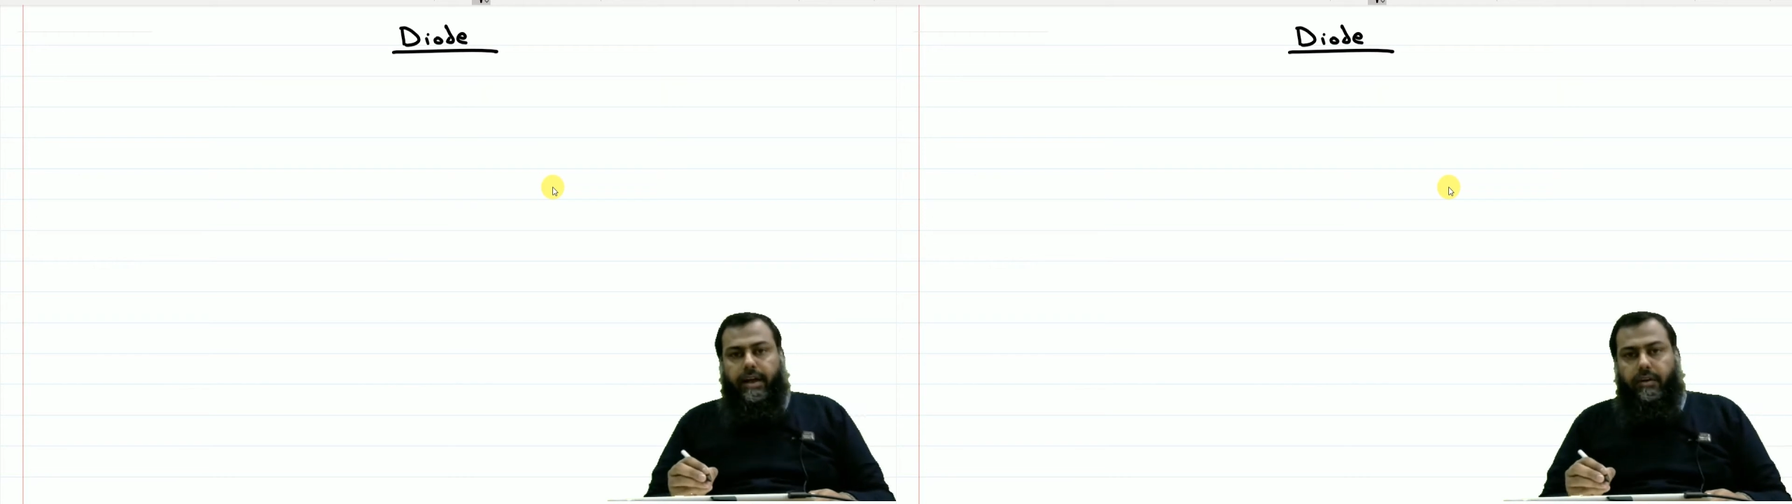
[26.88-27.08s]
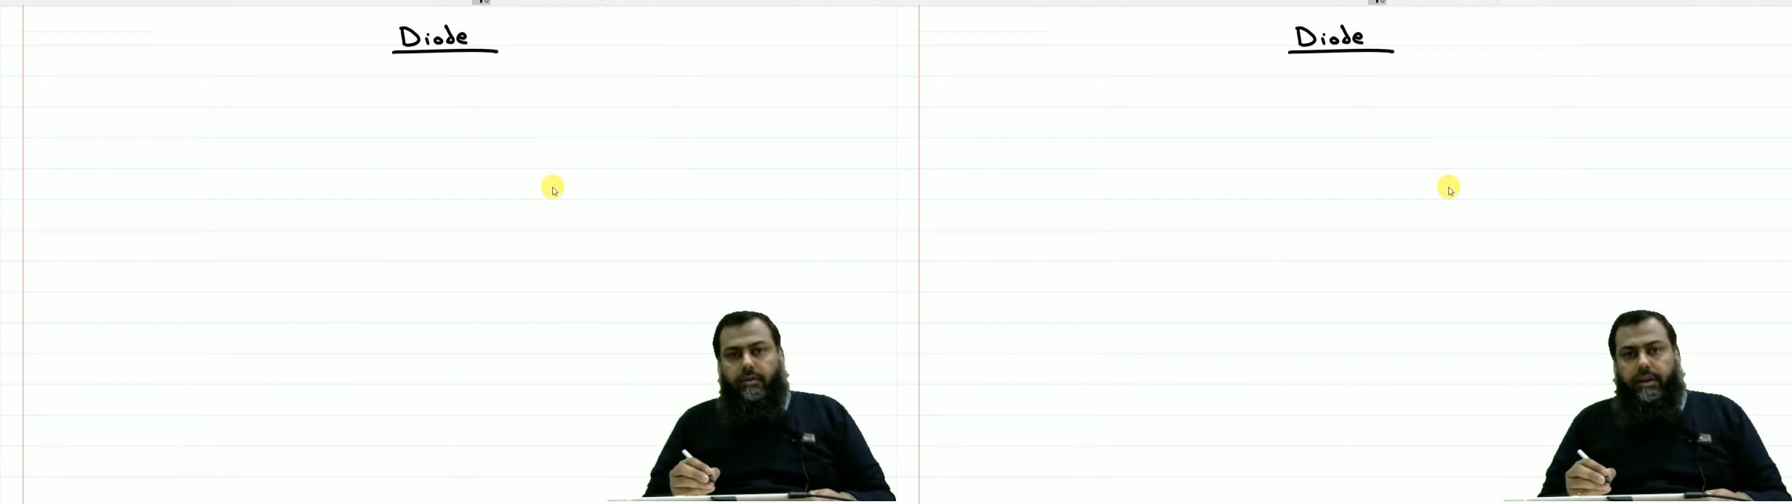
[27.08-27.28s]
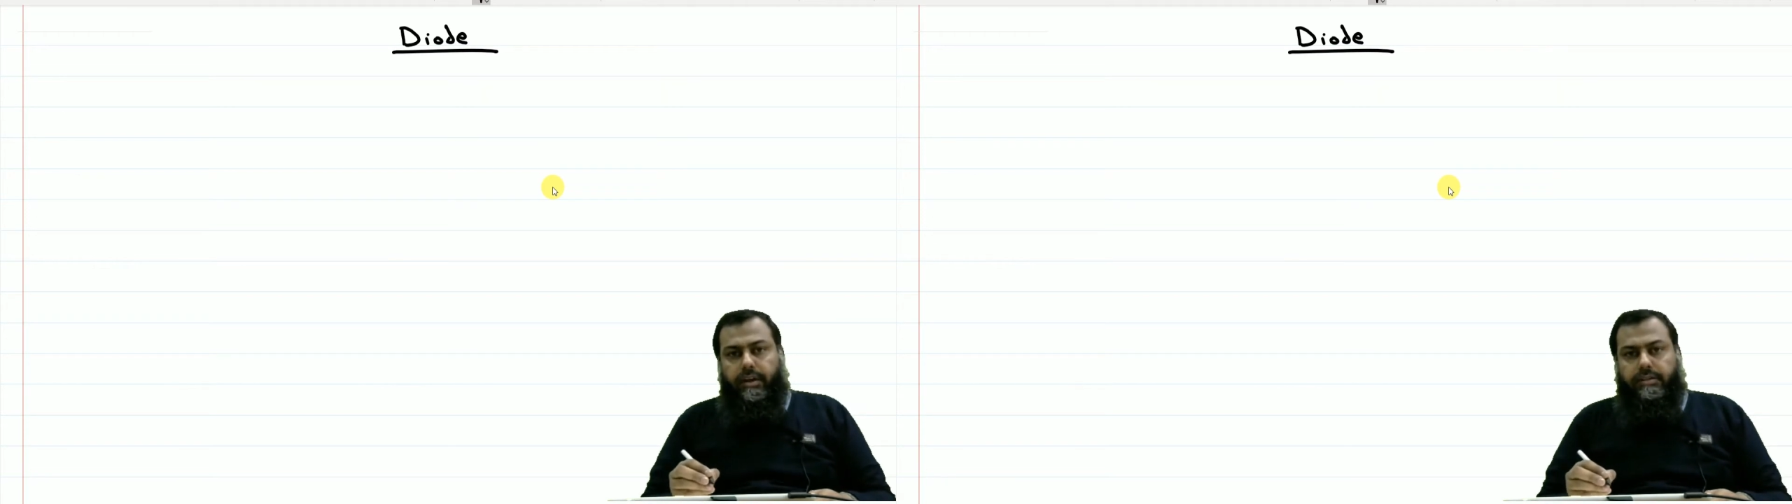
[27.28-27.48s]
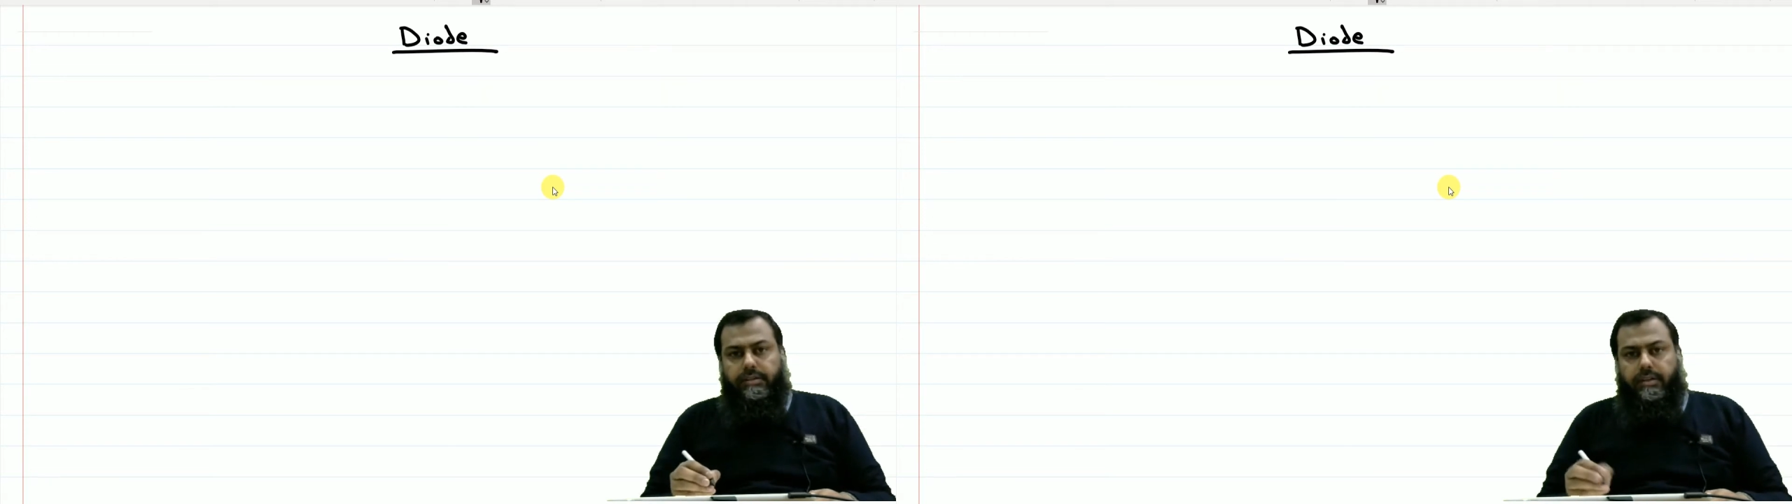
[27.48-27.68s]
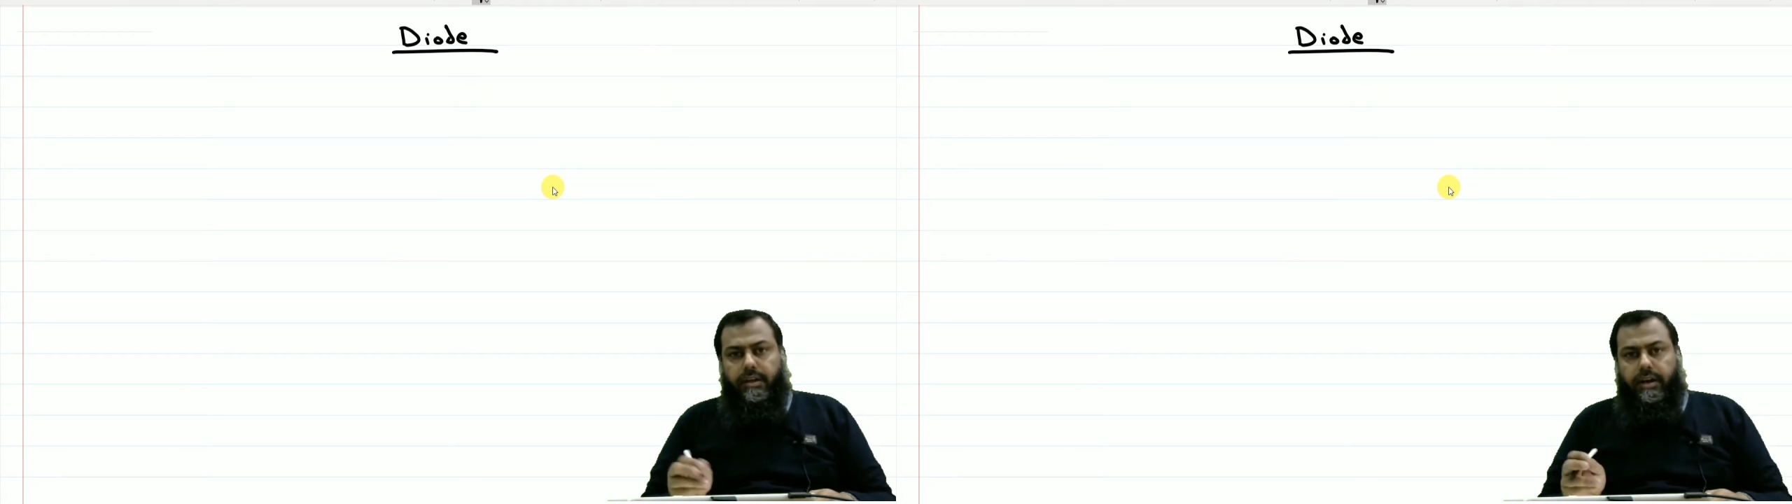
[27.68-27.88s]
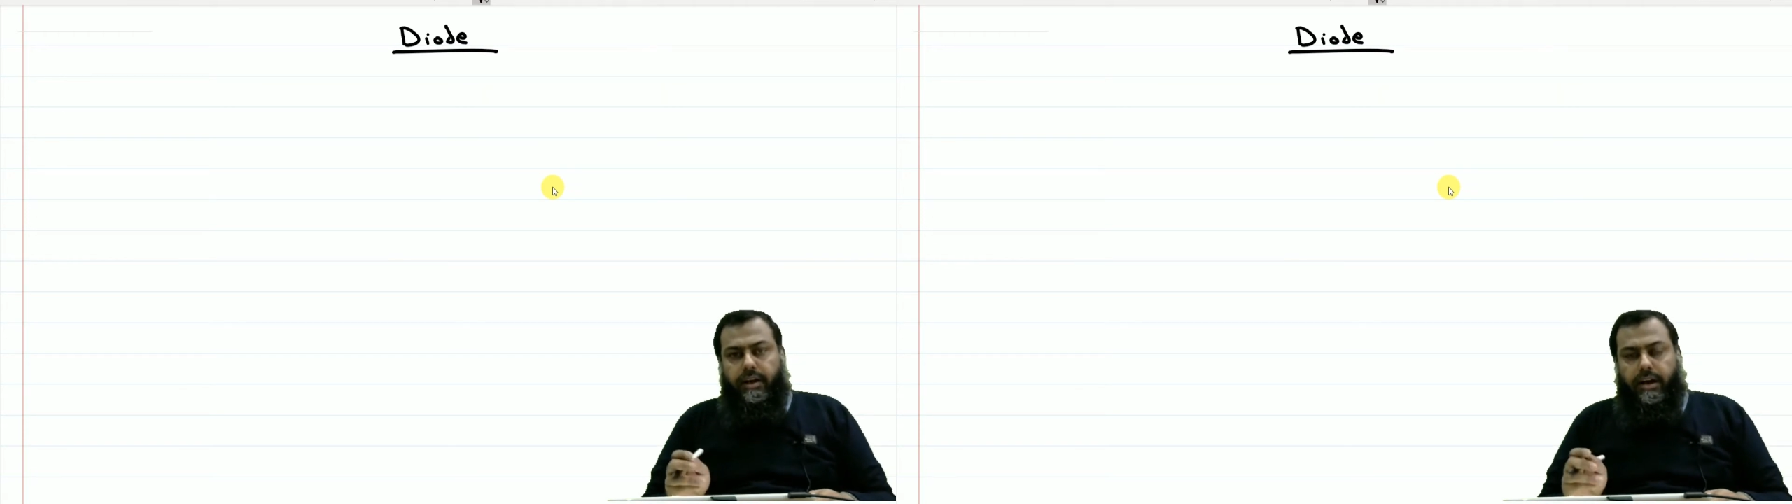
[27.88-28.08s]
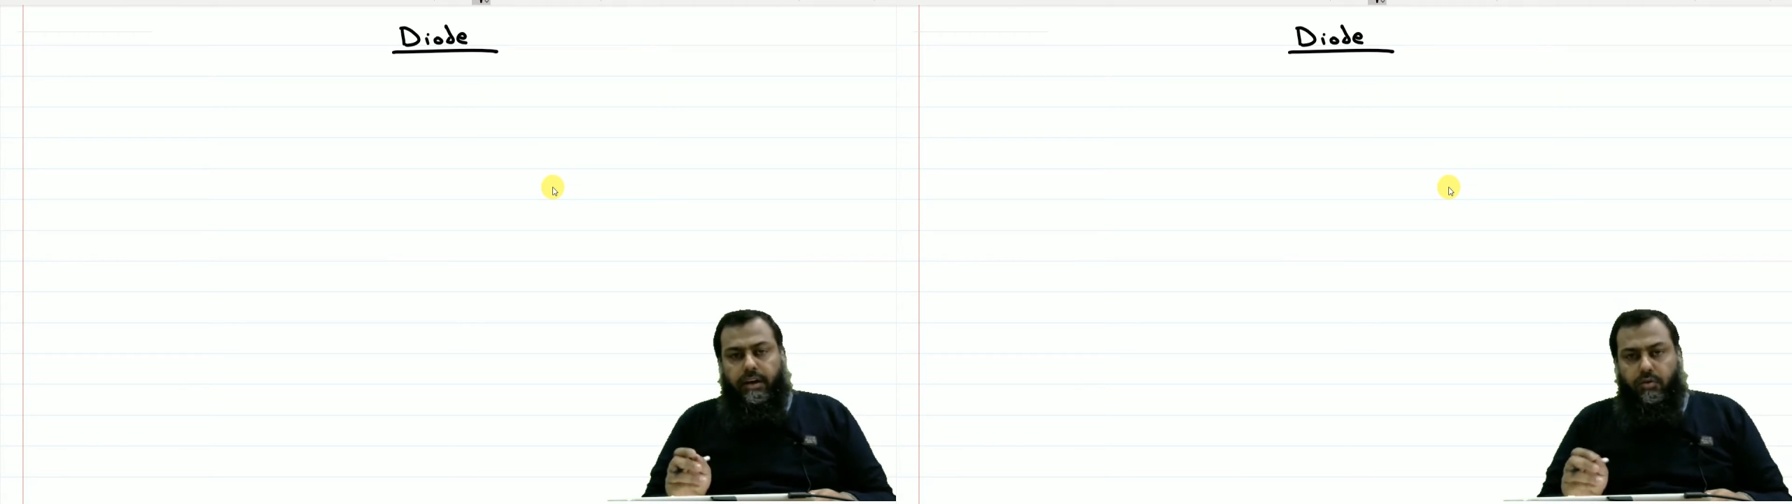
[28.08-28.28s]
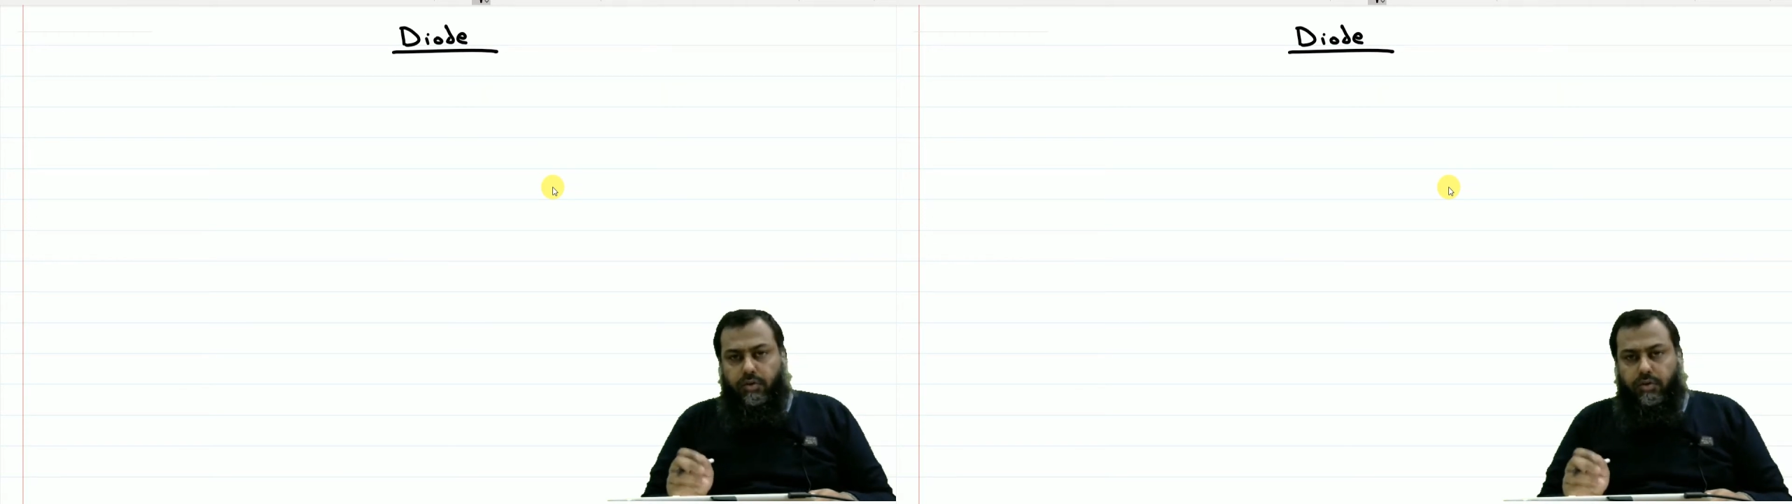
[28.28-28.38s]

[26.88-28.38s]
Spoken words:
Diode is a